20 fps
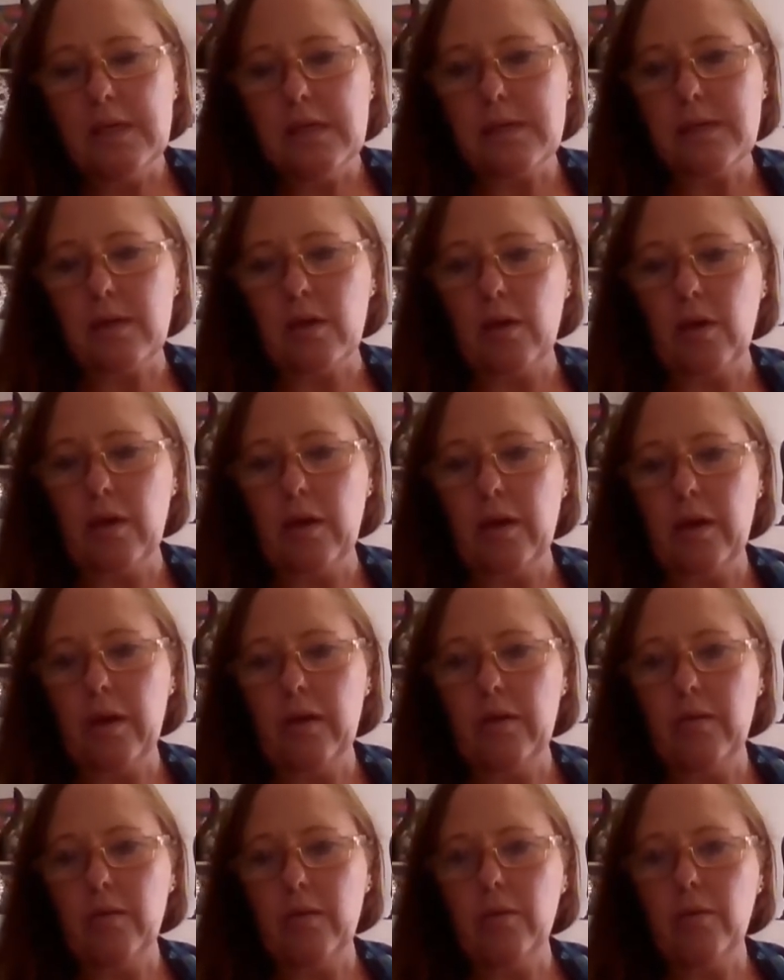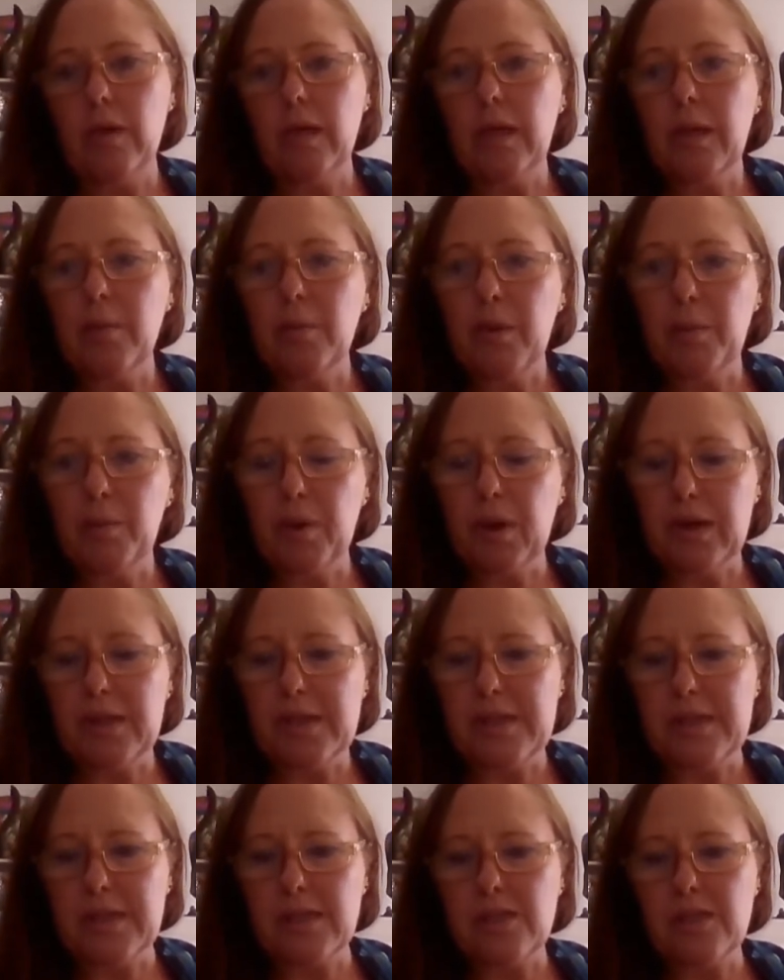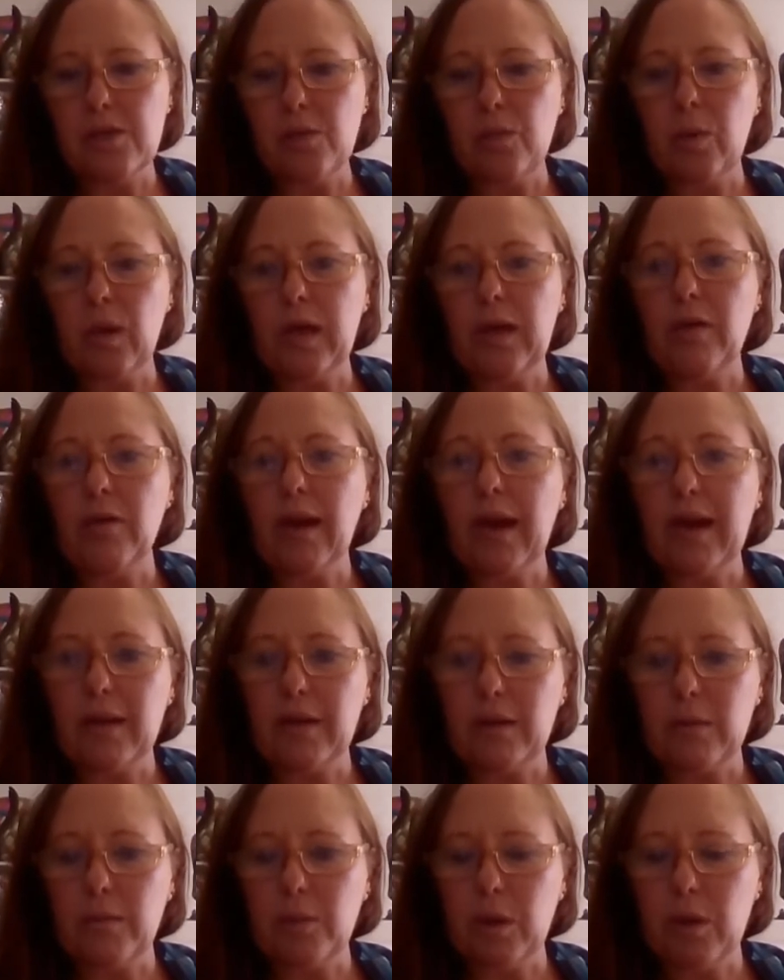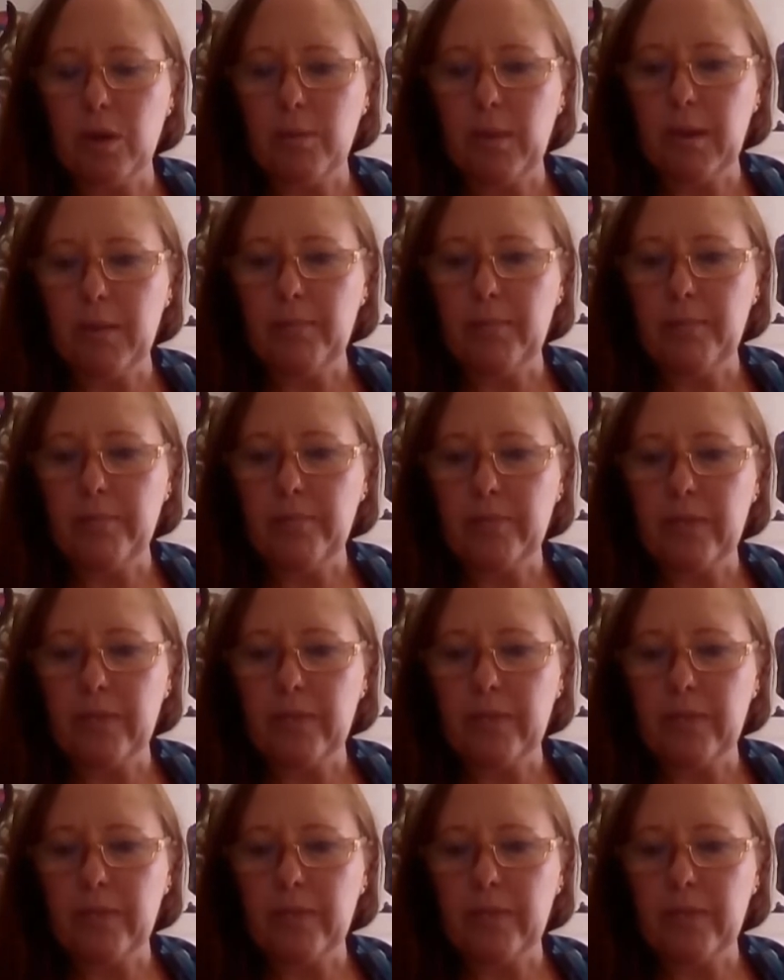So really be present to where you're at the moment.